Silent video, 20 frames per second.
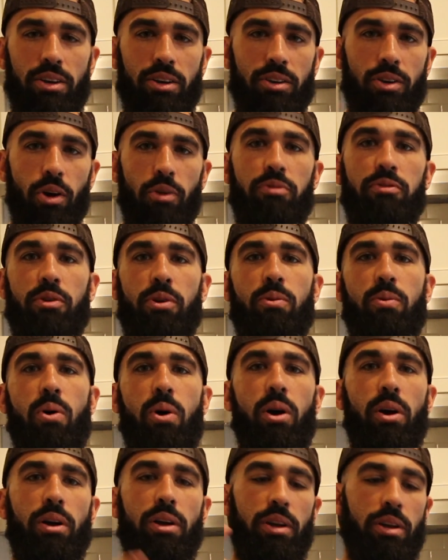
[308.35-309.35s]
Go for a
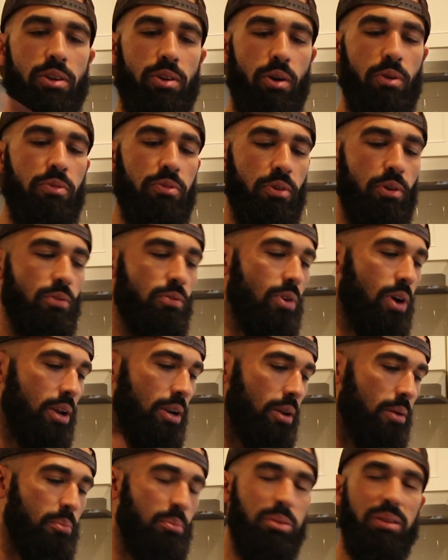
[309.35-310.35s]
walk, go for a
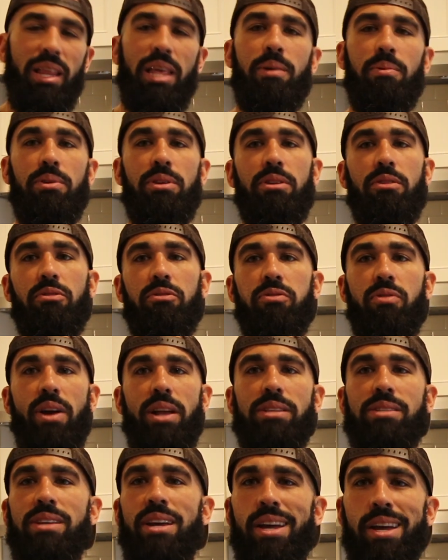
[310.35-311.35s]
run, play with your
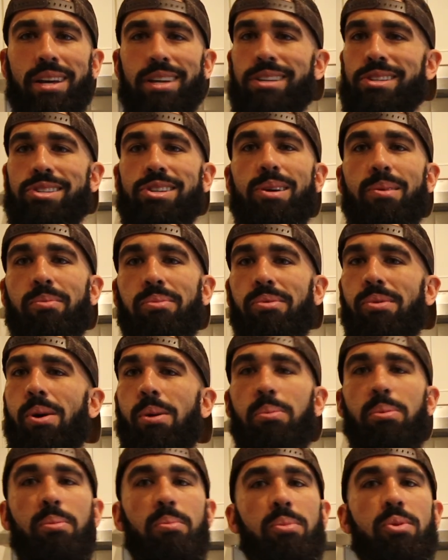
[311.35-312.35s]
friends, jump
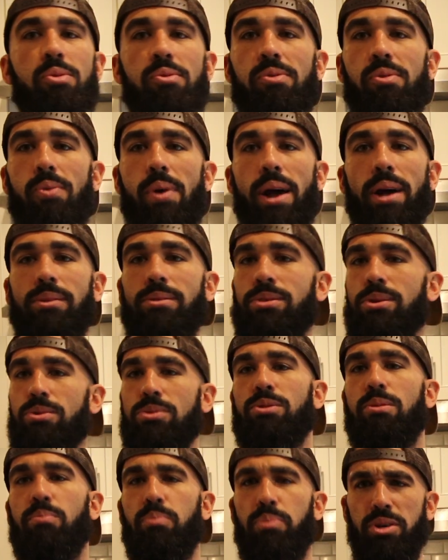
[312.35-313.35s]
rope, move around, do
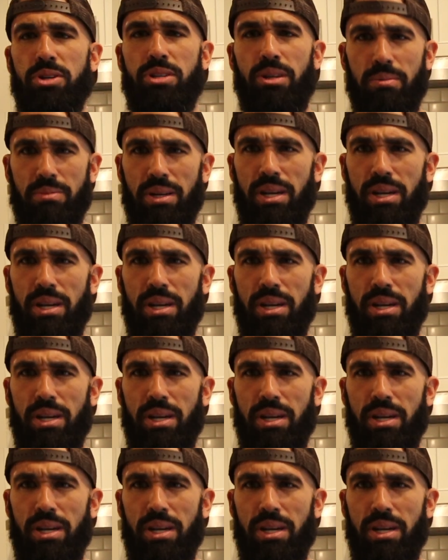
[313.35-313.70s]
some push-ups.